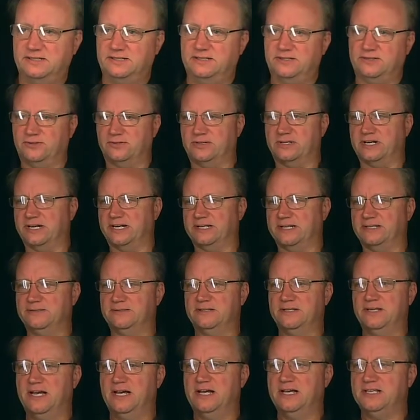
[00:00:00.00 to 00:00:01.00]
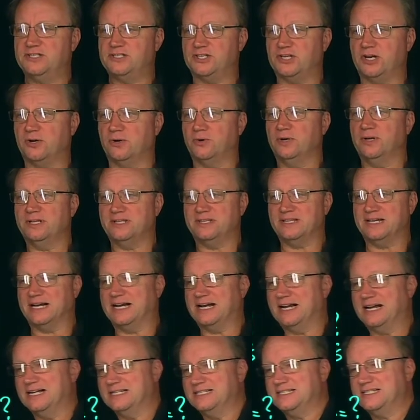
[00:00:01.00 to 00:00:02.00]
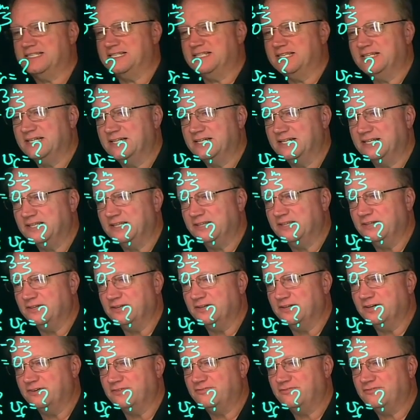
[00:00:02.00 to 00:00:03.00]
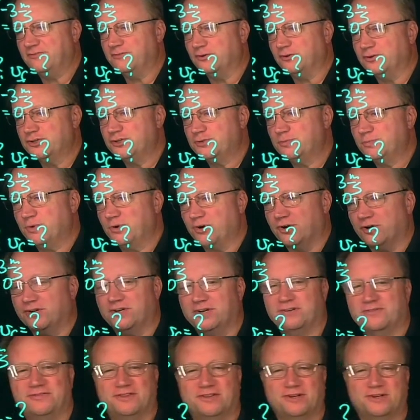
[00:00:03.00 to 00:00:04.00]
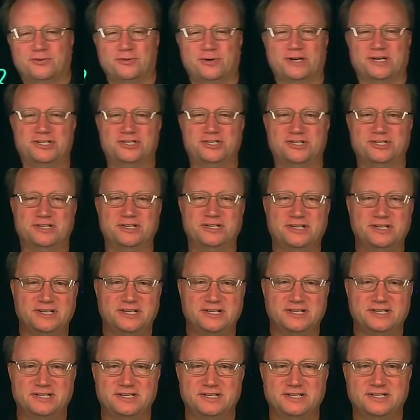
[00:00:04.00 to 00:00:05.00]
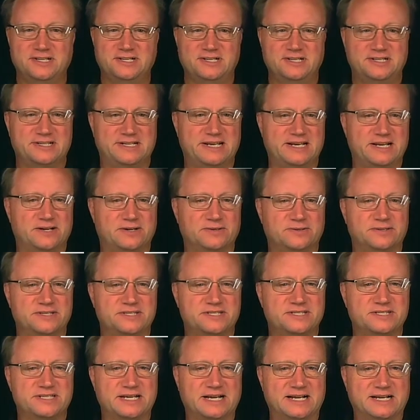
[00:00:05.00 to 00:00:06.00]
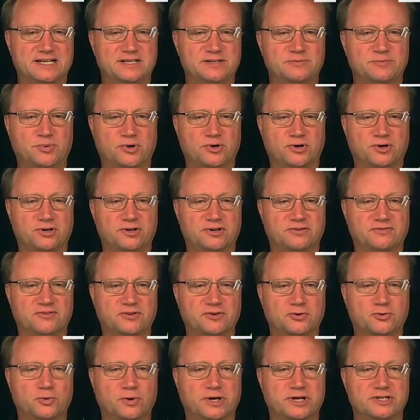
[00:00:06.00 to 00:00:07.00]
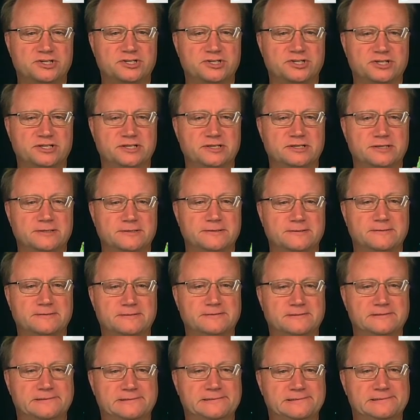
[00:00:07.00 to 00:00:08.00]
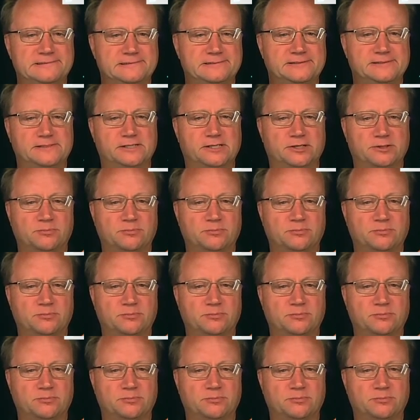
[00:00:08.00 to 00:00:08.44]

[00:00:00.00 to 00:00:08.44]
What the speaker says: Okay, so that's the first part of the question. Now, the second part of the question on